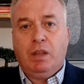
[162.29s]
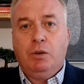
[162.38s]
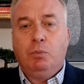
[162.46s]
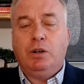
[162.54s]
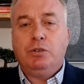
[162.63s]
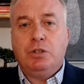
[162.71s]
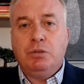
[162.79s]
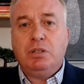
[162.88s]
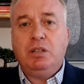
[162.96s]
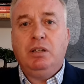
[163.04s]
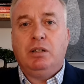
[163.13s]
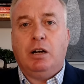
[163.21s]
Well,
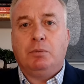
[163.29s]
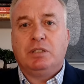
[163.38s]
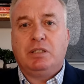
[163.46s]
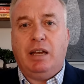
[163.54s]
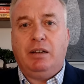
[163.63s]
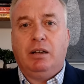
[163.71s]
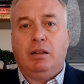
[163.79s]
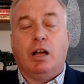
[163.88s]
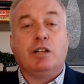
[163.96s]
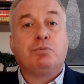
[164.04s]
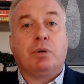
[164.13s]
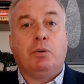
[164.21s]
using the notwithstanding
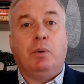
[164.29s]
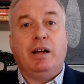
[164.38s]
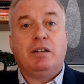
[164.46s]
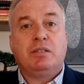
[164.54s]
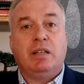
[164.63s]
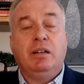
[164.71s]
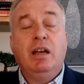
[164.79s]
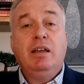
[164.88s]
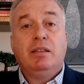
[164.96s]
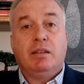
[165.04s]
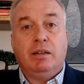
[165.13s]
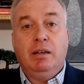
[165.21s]
clause requires that
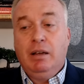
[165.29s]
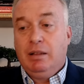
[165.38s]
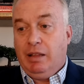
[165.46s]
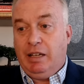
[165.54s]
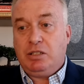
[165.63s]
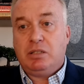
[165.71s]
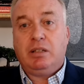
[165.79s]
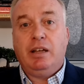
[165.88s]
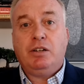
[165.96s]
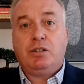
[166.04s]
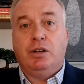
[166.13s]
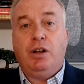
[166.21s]
the
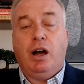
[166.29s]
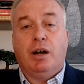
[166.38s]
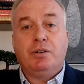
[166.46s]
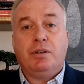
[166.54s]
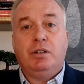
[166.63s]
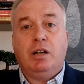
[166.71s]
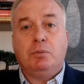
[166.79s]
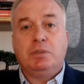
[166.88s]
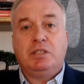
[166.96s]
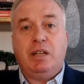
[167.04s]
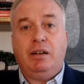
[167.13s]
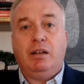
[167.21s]
legislation under the
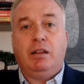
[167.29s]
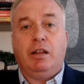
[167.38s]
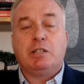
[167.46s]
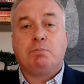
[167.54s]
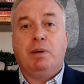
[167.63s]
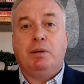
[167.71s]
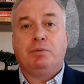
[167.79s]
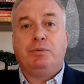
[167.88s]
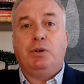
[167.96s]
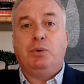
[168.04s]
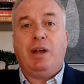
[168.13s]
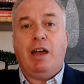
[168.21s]
notwithstanding clause be
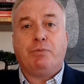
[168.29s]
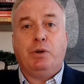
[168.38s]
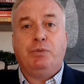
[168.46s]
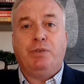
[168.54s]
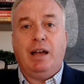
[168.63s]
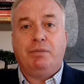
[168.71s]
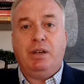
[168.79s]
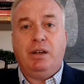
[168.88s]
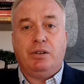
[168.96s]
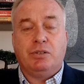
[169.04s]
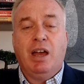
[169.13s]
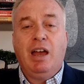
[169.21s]
reviewed every five
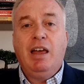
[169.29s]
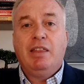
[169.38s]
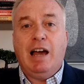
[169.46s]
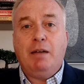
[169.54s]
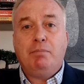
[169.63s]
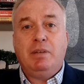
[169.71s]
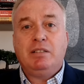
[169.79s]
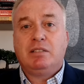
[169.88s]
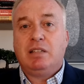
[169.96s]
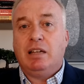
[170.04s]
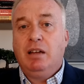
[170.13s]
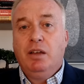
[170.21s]
years. That means
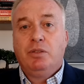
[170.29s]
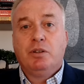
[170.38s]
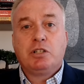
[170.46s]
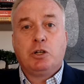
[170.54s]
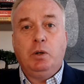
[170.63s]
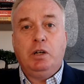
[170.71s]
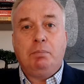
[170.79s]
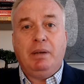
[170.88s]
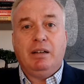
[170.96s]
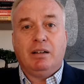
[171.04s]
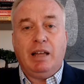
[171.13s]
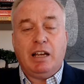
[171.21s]
that there's going to be
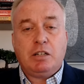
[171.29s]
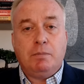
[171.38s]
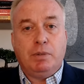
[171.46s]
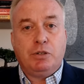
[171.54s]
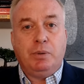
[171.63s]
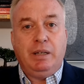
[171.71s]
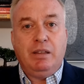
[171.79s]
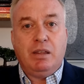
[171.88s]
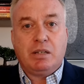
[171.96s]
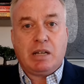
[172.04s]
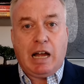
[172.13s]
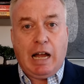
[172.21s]
an election between
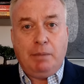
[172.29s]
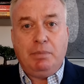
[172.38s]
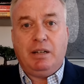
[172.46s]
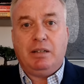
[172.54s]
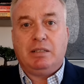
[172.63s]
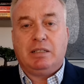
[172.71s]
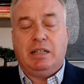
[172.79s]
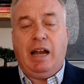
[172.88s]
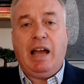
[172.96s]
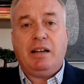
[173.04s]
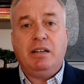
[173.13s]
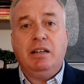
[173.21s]
the time that it is
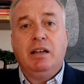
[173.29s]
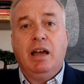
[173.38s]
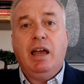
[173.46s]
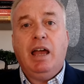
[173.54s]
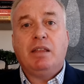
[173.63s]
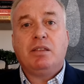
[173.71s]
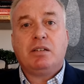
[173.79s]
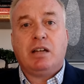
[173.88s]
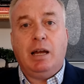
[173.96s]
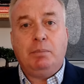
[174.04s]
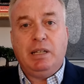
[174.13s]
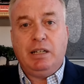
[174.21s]
enacted and the
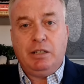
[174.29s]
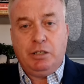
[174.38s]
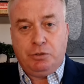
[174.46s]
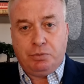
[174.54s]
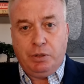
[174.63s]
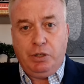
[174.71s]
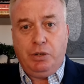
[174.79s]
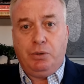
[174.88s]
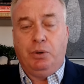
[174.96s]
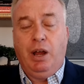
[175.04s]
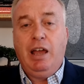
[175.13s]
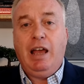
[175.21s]
time that it is
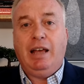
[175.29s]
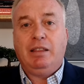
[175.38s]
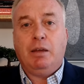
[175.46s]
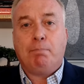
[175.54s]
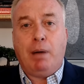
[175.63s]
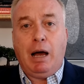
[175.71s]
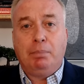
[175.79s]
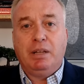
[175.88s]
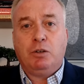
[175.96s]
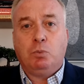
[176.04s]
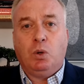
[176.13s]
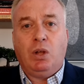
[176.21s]
renewed, and the
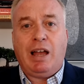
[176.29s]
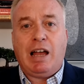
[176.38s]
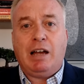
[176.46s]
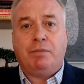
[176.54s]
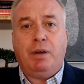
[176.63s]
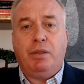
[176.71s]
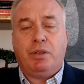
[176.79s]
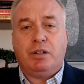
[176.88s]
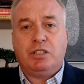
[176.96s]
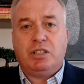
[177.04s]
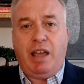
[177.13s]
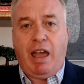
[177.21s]
public will have their
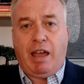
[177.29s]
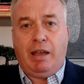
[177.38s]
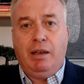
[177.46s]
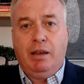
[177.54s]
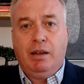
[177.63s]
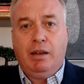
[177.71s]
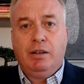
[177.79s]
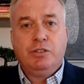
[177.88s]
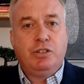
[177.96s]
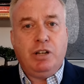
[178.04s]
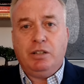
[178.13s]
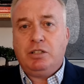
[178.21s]
say.
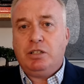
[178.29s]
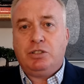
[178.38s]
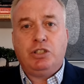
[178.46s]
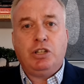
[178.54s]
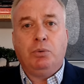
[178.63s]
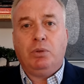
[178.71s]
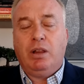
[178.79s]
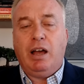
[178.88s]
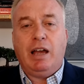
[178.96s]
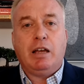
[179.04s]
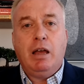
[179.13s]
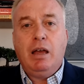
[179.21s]
Judges don't
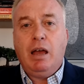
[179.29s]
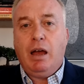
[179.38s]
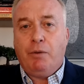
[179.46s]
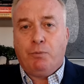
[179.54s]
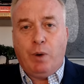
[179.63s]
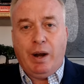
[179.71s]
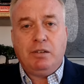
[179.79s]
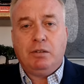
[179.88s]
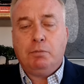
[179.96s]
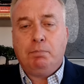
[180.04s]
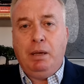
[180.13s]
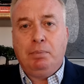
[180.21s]
like
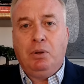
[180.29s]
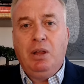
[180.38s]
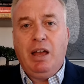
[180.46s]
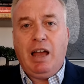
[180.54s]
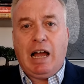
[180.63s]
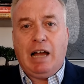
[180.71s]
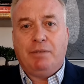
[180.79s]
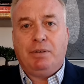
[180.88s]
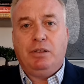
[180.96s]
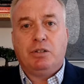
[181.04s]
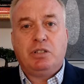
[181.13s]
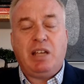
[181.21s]
regular people
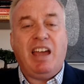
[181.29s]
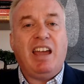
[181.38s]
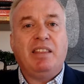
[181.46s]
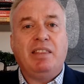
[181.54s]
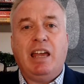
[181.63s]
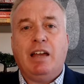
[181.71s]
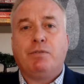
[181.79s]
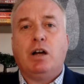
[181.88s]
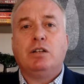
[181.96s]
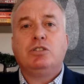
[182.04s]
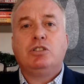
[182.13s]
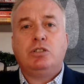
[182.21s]
having their say, and they have
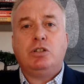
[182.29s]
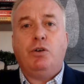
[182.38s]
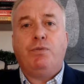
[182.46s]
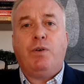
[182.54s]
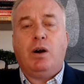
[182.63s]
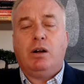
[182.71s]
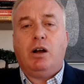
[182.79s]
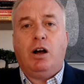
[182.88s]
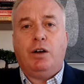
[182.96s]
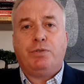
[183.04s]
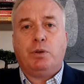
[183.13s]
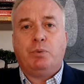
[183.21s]
gone so far
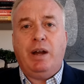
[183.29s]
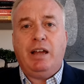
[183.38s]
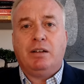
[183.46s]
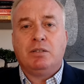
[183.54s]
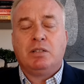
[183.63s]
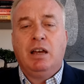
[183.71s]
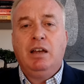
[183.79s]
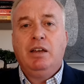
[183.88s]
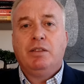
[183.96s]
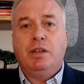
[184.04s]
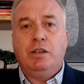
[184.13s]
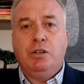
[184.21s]
off the rails
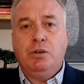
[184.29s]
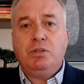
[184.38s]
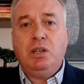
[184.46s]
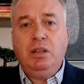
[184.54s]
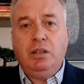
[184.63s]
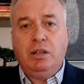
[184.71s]
that using the